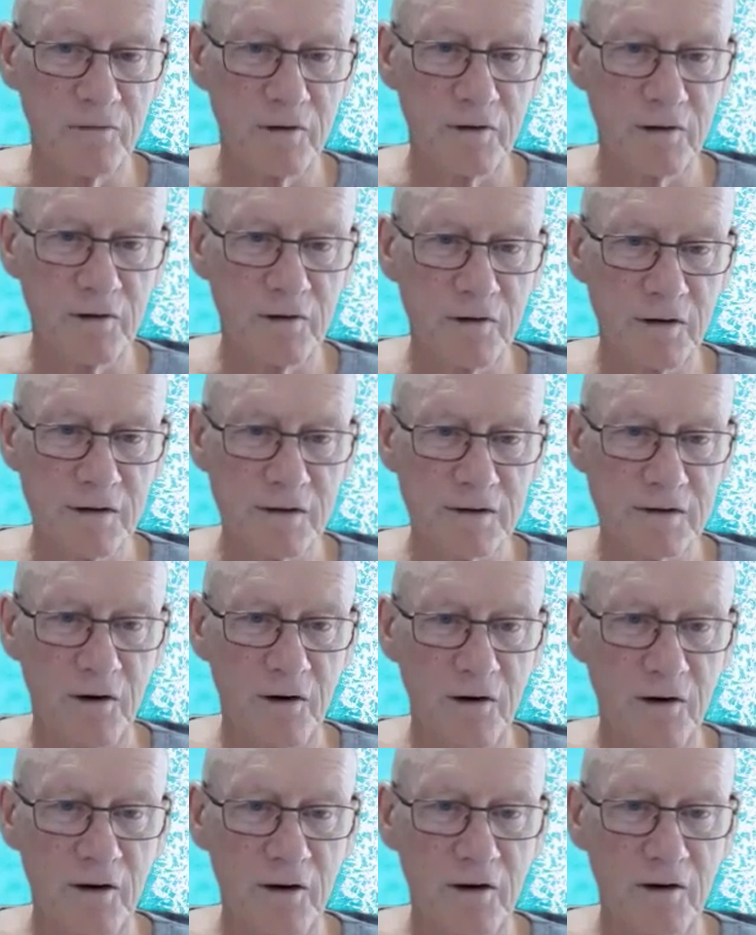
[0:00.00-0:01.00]
including
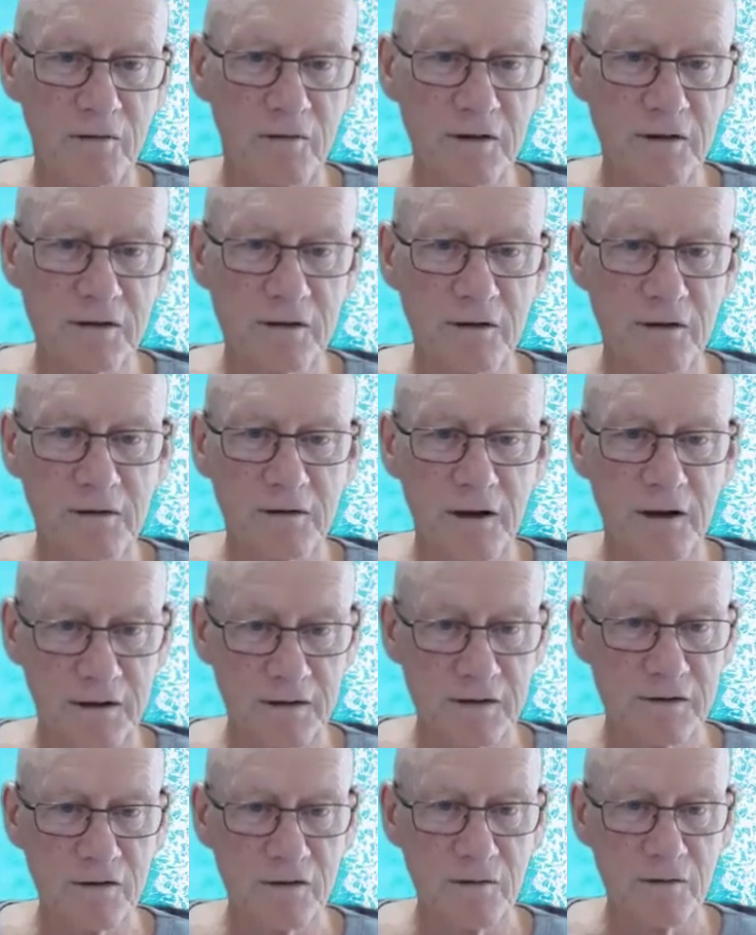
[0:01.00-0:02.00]
skydiving,
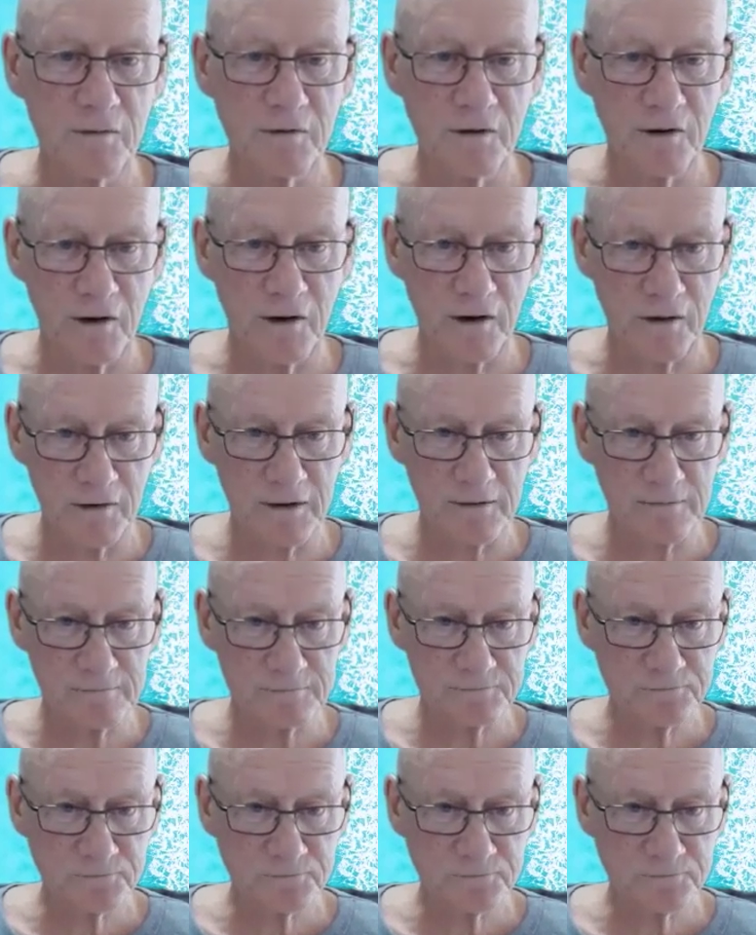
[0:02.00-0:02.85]
scuba diving,